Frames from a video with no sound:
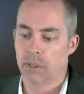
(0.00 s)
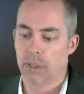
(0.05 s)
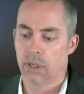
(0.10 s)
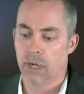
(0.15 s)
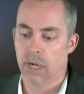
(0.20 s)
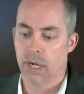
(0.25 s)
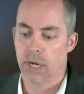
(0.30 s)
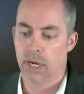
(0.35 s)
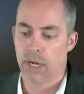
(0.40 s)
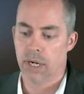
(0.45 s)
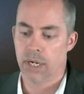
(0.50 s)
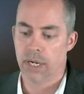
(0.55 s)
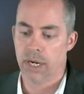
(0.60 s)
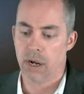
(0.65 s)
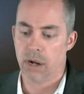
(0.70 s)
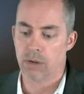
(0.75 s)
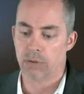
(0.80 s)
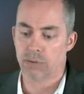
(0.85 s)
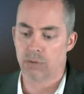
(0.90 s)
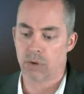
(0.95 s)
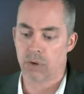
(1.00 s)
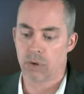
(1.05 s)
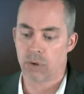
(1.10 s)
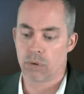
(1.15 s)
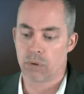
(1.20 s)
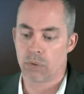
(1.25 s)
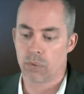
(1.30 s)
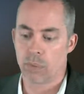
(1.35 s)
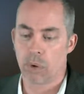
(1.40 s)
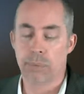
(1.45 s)
Uh, and
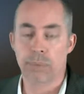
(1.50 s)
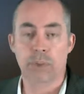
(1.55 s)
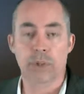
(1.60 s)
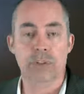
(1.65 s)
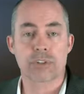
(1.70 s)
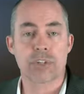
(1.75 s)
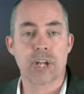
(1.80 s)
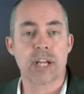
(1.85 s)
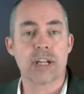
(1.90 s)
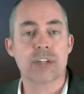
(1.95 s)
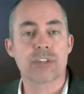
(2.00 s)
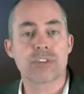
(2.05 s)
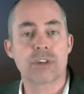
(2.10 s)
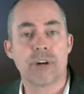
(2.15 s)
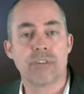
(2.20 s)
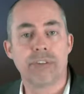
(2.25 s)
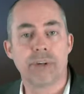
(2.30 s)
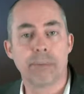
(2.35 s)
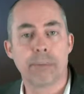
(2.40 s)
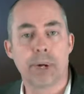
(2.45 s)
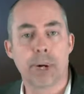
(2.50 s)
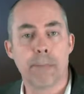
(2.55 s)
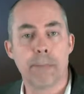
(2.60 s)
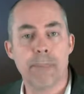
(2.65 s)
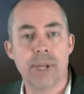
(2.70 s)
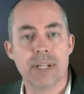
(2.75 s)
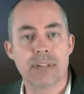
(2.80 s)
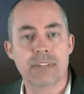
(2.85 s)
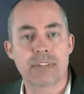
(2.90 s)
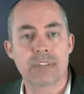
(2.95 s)
also, what percentage of them are
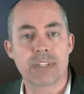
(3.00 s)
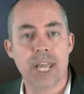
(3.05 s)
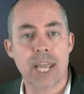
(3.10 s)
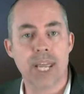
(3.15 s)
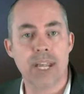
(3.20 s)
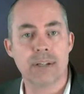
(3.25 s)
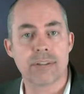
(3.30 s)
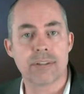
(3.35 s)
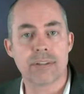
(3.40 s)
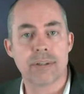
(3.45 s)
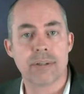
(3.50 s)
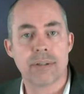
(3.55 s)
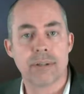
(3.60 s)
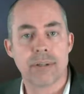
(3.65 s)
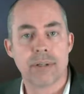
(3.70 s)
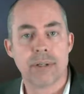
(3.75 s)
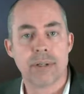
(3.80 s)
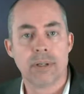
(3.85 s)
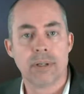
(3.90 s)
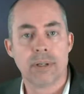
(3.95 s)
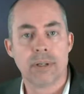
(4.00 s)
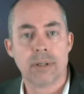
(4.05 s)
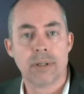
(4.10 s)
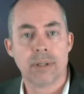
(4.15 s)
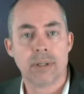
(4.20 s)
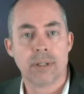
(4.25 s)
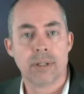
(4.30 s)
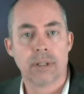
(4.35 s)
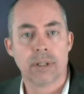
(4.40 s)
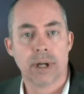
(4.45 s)
mint state
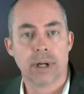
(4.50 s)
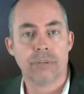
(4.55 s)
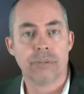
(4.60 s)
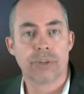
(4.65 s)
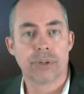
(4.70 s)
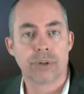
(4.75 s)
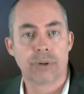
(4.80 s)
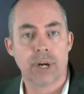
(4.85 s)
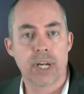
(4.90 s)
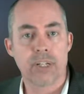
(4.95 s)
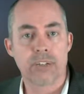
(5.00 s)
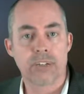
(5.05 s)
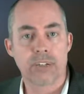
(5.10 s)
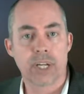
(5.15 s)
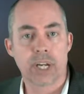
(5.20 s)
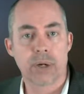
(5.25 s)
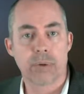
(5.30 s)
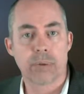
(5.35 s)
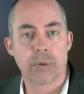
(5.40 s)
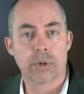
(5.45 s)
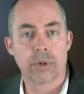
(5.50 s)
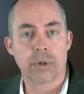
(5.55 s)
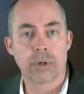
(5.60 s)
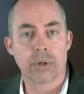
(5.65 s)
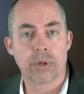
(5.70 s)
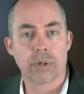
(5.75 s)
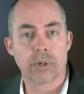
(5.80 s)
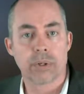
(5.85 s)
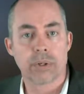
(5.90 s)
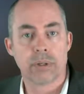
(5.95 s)
of the grades that were,
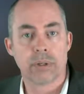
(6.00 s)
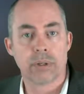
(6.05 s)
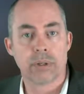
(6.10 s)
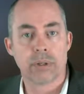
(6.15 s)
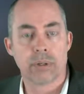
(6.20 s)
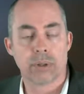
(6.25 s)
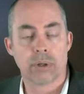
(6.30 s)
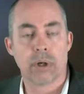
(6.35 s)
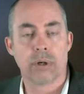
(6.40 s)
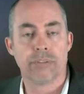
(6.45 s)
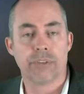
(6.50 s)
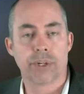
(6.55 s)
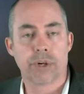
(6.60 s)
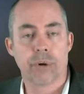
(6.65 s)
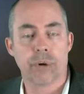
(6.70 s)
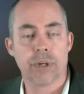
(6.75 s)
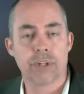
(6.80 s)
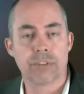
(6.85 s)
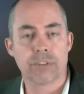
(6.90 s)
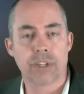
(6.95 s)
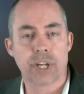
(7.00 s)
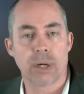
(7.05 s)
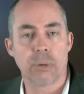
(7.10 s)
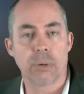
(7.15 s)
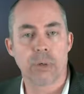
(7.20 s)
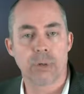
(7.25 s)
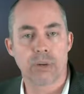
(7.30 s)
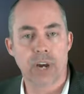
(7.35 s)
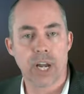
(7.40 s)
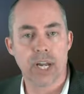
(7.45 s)
or of the coins that
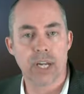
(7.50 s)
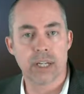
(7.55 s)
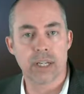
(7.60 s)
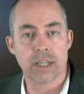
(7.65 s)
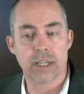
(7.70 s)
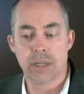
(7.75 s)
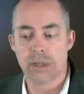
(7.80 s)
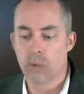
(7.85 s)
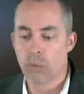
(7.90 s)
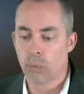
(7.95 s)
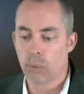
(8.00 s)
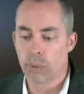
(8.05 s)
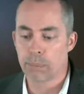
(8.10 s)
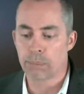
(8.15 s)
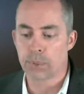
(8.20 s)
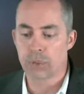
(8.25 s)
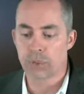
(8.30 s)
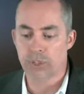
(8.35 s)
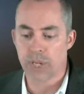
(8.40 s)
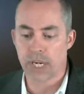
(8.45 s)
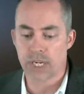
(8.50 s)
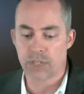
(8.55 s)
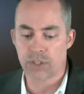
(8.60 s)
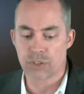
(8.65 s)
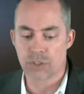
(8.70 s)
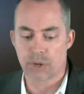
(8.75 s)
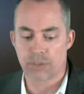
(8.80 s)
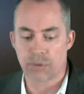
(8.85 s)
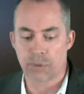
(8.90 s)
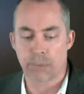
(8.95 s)
were graded, what
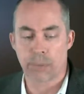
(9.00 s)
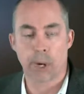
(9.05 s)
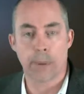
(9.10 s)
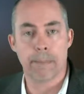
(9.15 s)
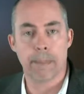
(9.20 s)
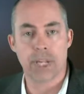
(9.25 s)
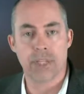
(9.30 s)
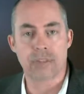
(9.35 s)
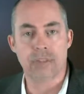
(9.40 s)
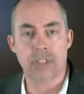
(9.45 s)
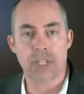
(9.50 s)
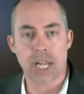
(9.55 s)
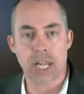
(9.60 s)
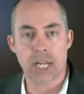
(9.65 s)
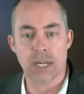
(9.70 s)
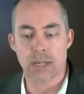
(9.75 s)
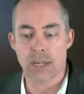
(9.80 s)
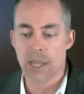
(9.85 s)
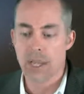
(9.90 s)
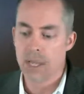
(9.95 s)
percentage of them are mint state.